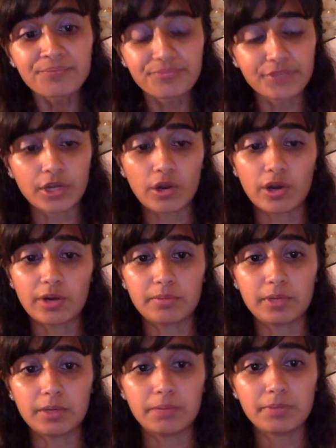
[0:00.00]
They called
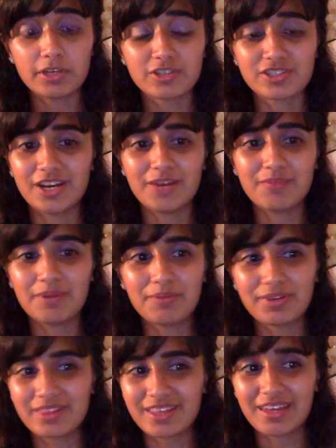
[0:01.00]
me a bitch. And I remember
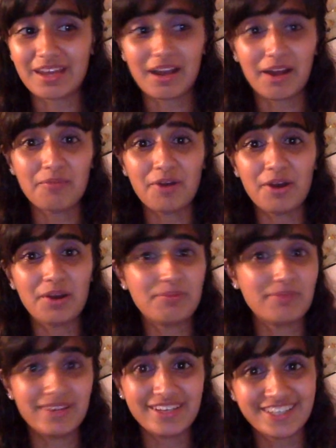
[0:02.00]
thinking, I'm not a
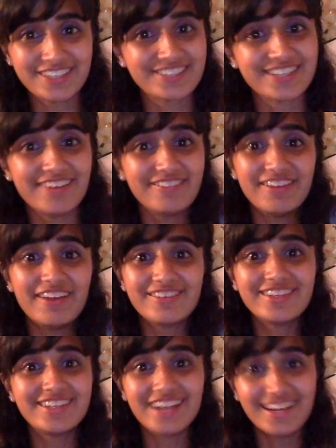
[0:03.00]
bitch. I've never
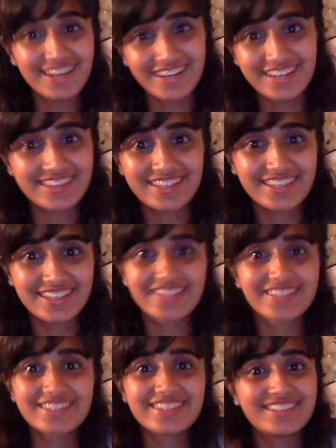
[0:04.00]
done anything
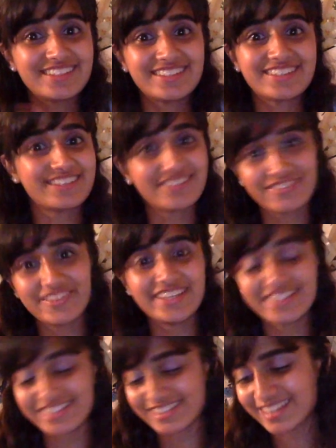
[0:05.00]
to deserve this.